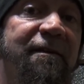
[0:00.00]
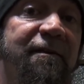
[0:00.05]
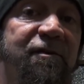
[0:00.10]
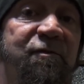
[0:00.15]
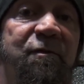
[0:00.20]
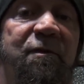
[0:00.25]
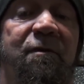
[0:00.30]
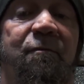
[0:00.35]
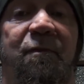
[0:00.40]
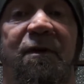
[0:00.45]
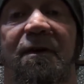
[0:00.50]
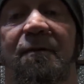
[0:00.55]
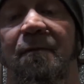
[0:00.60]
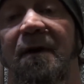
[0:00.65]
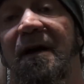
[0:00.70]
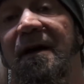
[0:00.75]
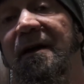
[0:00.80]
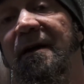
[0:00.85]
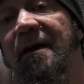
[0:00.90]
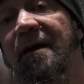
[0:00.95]
Gives me a big
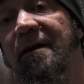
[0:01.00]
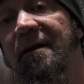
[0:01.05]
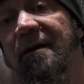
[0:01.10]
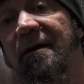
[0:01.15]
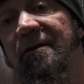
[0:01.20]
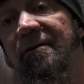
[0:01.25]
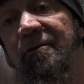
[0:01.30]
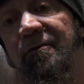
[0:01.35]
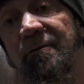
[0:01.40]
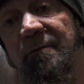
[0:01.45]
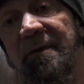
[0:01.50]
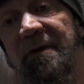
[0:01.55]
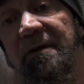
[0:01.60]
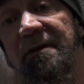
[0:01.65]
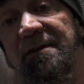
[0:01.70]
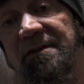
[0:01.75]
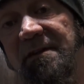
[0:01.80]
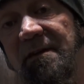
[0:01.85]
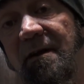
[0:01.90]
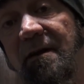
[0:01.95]
bang out of that little
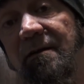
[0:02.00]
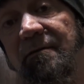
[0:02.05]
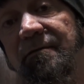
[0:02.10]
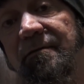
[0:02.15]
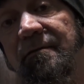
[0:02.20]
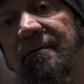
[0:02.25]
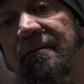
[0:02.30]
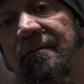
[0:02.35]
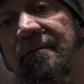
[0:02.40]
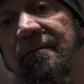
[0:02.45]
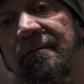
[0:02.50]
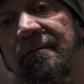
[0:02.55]
bit of stuff.